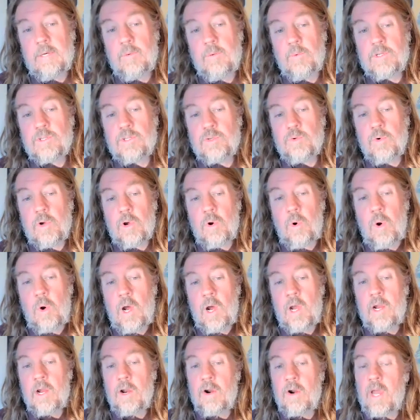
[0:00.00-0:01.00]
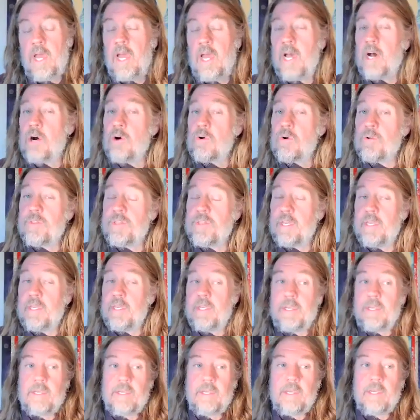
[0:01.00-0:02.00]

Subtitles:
which require a healthy